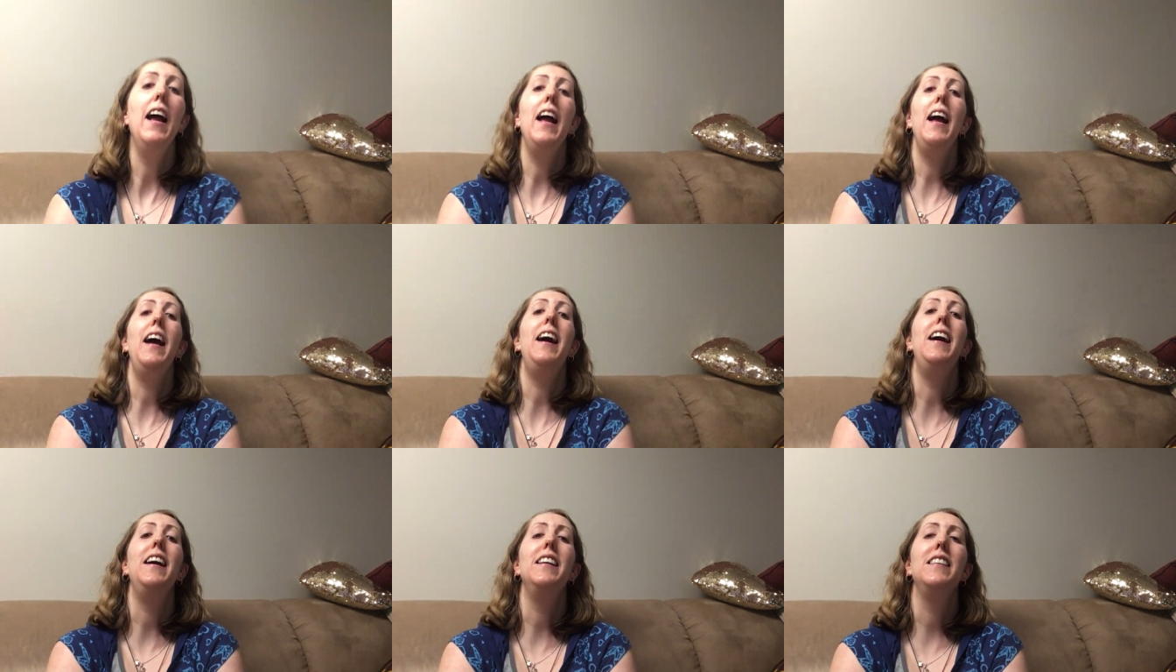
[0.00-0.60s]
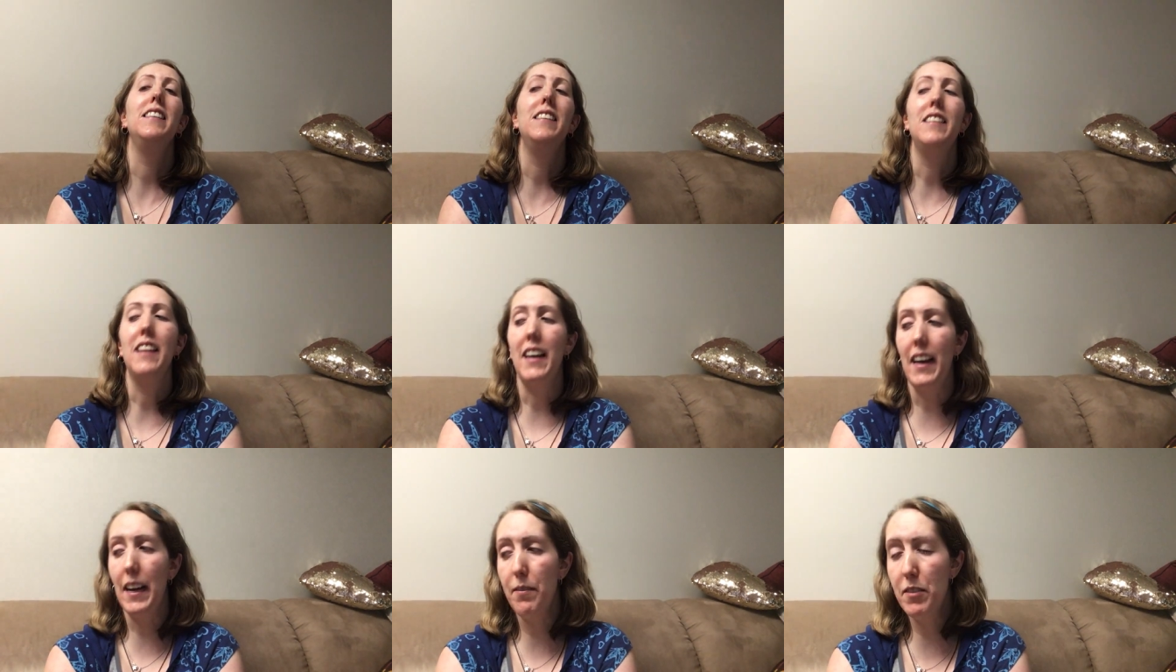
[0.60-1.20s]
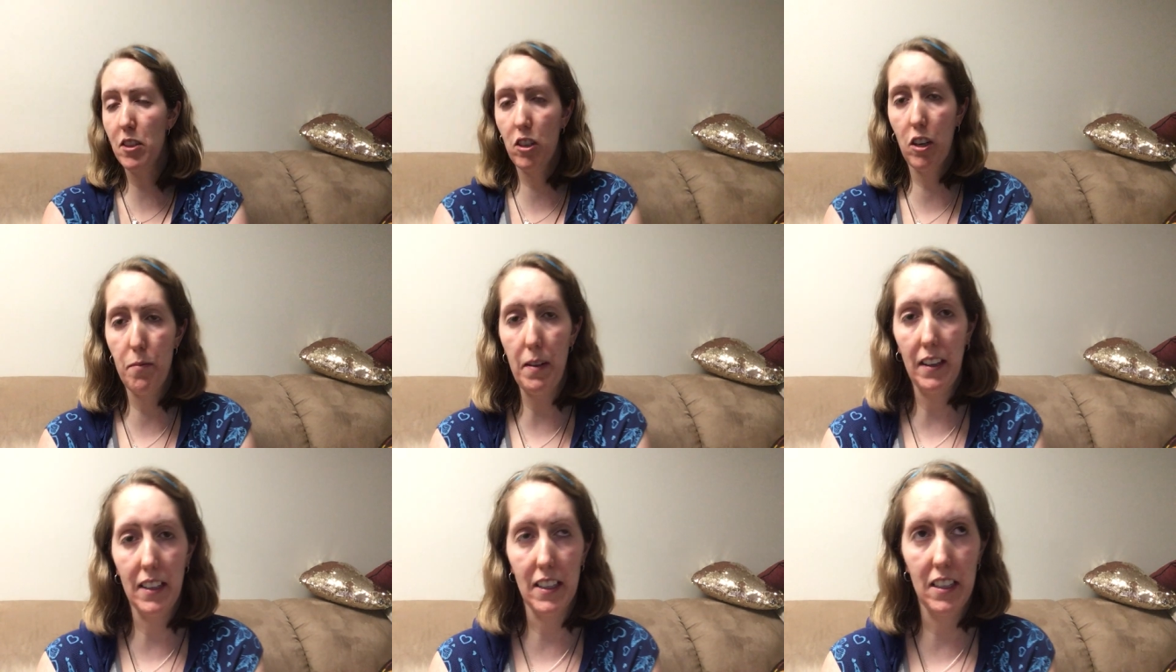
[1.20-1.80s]
and I'm just gonna
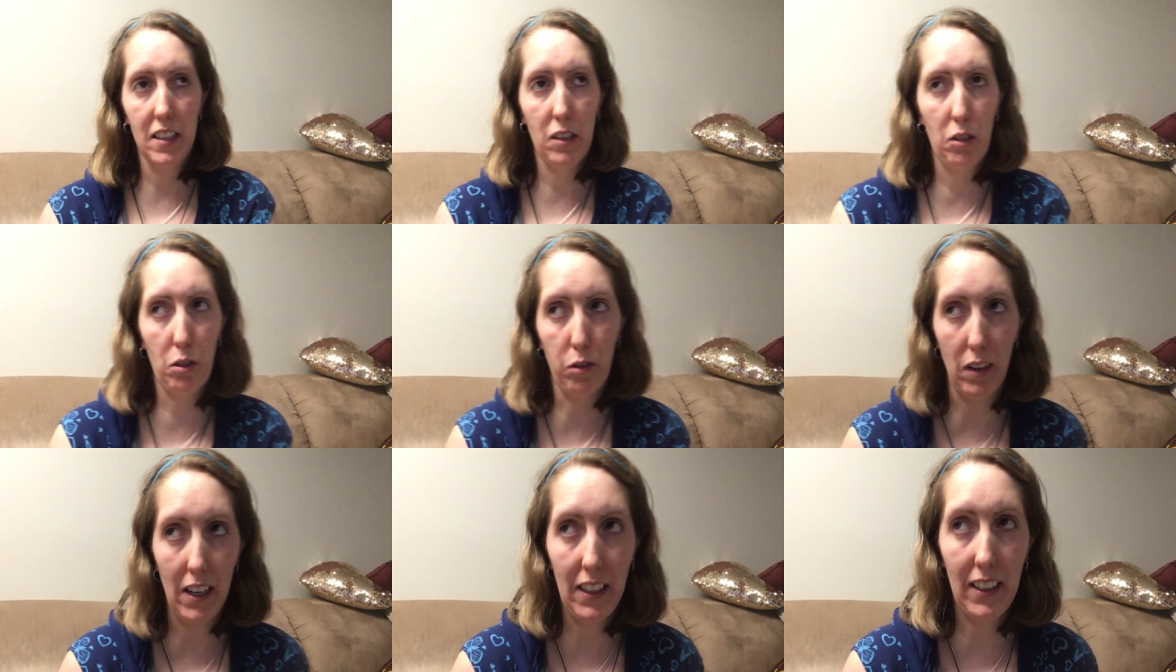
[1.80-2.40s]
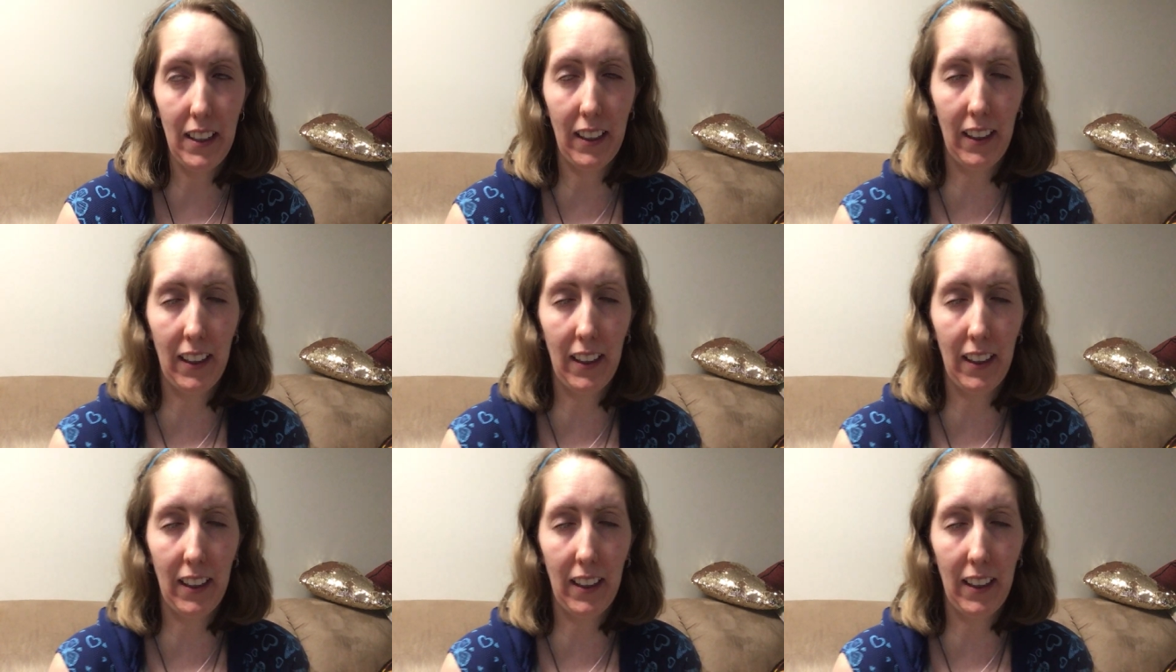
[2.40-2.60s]
make this quick